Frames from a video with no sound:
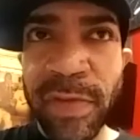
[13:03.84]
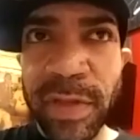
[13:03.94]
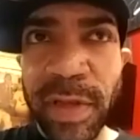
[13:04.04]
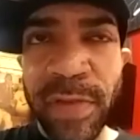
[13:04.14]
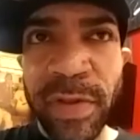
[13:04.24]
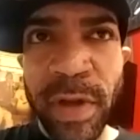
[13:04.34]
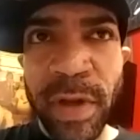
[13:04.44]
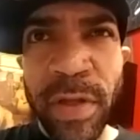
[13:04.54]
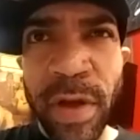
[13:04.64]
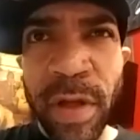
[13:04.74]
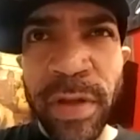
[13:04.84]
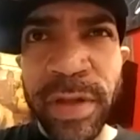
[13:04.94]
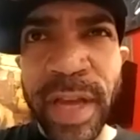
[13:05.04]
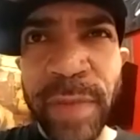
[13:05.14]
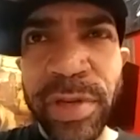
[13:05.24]
yeah. even other
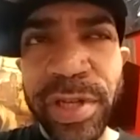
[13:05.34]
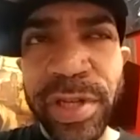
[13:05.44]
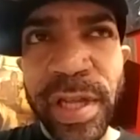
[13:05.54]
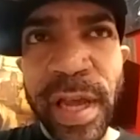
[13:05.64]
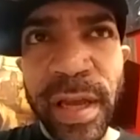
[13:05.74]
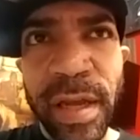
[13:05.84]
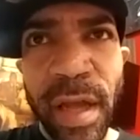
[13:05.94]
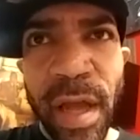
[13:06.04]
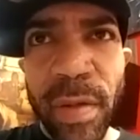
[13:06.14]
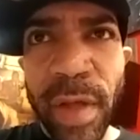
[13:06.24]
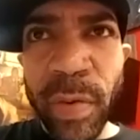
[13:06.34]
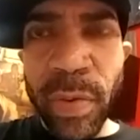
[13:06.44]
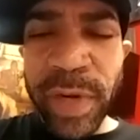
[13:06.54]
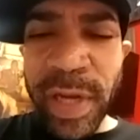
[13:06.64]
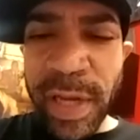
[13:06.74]
type of shit like like when
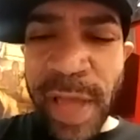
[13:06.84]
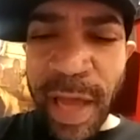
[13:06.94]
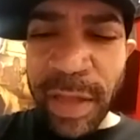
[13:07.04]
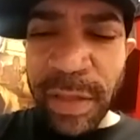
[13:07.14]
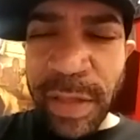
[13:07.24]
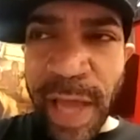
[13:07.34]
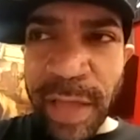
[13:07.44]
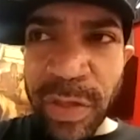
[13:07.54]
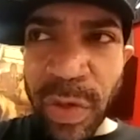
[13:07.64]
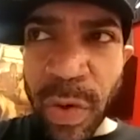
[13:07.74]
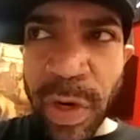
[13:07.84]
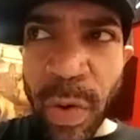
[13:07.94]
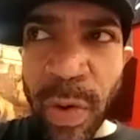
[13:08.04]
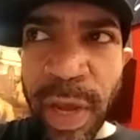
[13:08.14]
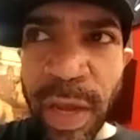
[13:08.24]
we did that that tour in
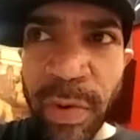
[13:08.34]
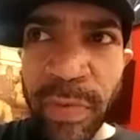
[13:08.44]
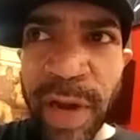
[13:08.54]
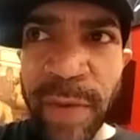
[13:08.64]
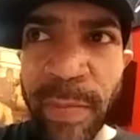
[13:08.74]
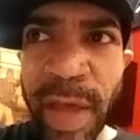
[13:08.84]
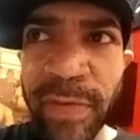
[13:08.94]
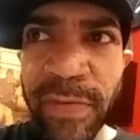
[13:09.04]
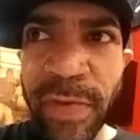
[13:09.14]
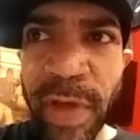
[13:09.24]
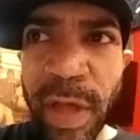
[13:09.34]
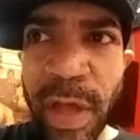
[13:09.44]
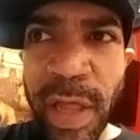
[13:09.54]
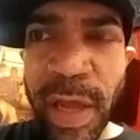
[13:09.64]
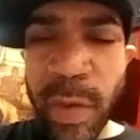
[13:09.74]
08 with Red and Meth,
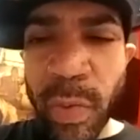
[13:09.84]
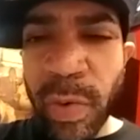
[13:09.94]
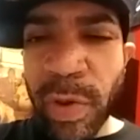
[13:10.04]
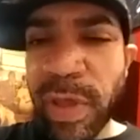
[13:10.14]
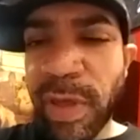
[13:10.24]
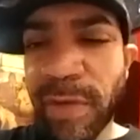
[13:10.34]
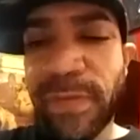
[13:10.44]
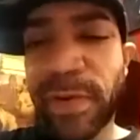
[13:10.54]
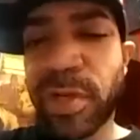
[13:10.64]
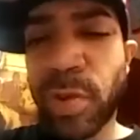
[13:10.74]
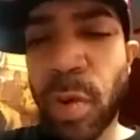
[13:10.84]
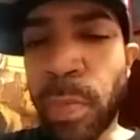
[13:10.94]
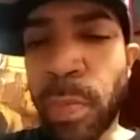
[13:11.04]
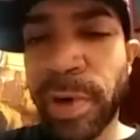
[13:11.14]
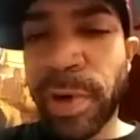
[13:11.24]
like we were the official
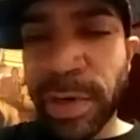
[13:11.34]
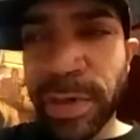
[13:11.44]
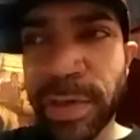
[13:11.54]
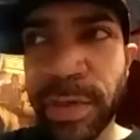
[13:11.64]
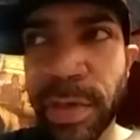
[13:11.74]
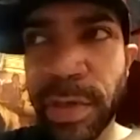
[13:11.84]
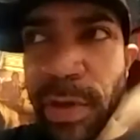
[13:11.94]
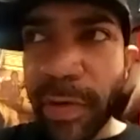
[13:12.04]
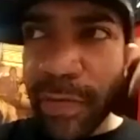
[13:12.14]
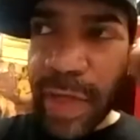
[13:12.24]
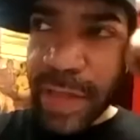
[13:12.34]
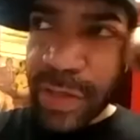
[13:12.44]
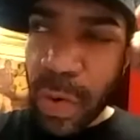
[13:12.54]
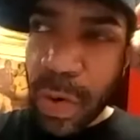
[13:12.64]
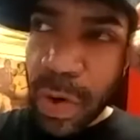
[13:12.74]
openers for that
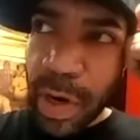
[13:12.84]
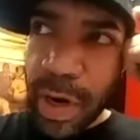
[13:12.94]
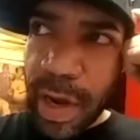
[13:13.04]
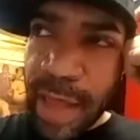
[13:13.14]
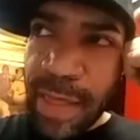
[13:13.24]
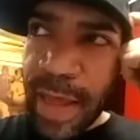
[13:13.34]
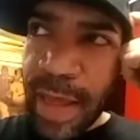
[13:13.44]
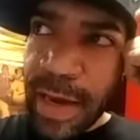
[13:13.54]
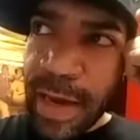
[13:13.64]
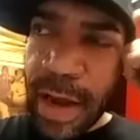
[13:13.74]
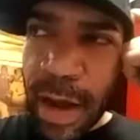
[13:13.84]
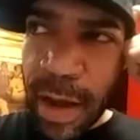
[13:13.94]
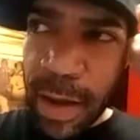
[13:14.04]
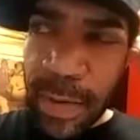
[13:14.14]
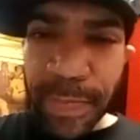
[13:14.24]
tour, and then um,